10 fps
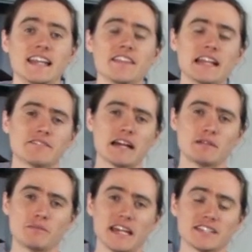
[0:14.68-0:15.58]
Now that I've got
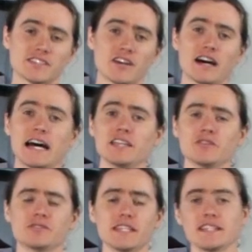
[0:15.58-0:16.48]
my bandsaw, I
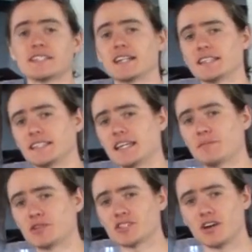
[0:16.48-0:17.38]
use it to cut the
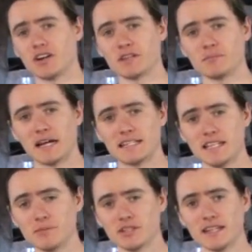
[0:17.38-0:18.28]
tapers on my
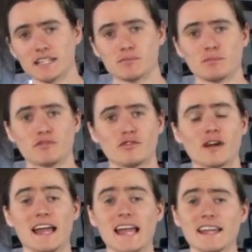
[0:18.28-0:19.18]
table legs, but
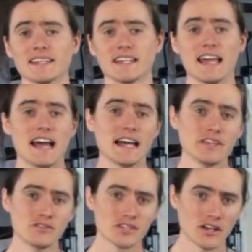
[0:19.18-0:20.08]
before I had it, I
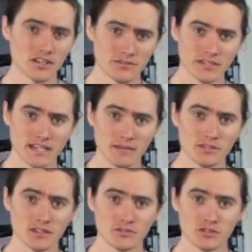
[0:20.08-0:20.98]
used all different
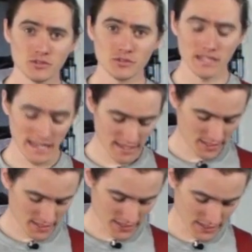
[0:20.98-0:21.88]
types of tools
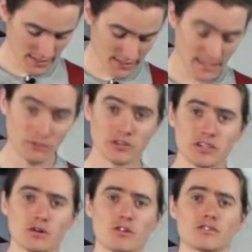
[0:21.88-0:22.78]
and techniques, and I
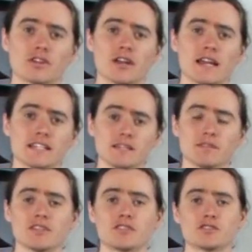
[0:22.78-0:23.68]
wanted to go over
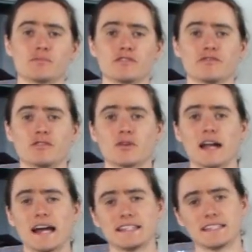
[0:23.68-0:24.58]
some of those before
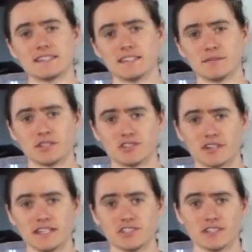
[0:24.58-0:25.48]
I did the
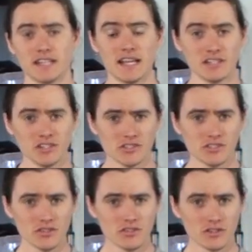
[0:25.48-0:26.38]
demonstration, just
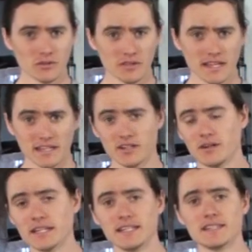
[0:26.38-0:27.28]
so you don't think, oh,
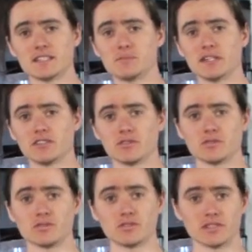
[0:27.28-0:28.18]
I need this big
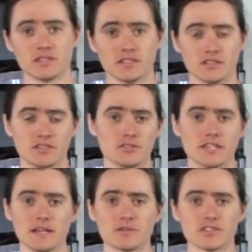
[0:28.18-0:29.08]
tool to do
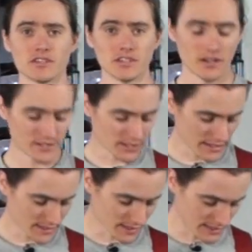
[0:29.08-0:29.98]
tapers on large legs